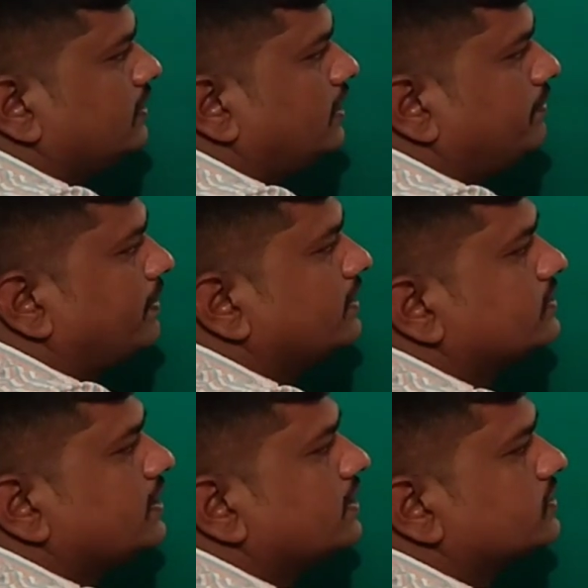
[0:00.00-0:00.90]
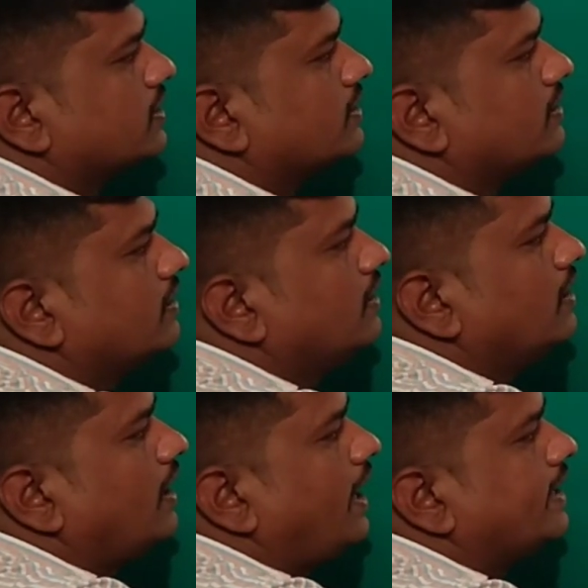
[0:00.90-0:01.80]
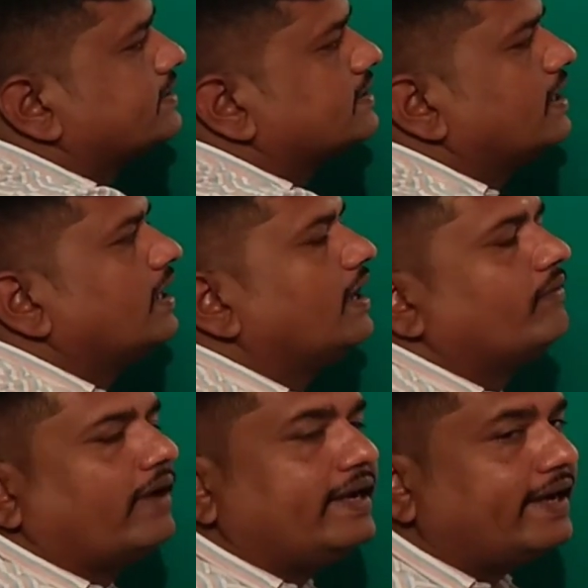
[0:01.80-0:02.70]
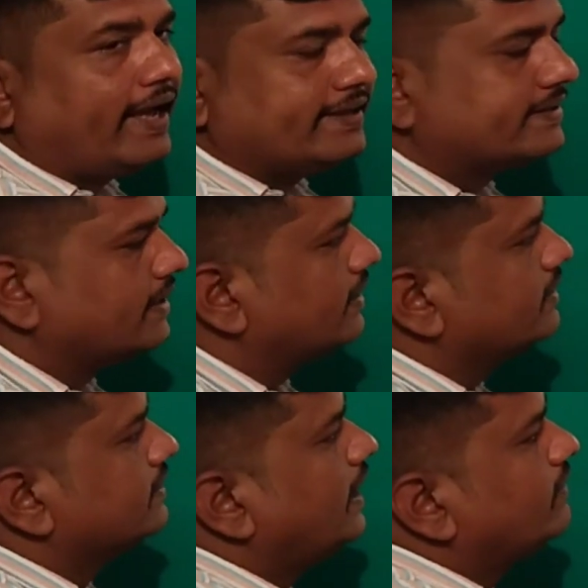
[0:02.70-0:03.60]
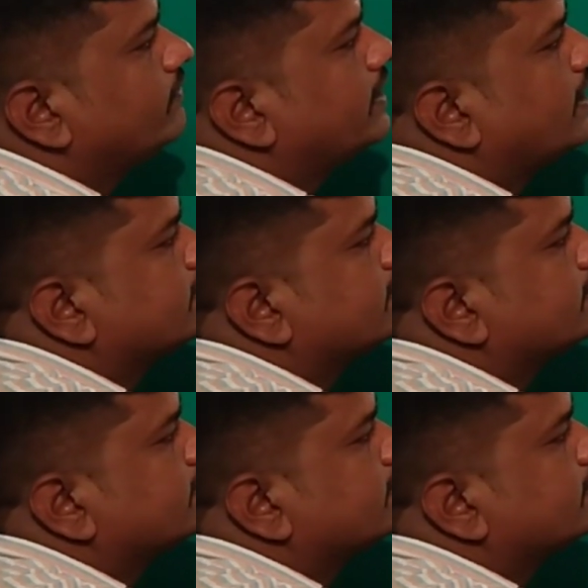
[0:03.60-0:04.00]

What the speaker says: the differentiation has a valid answer, that we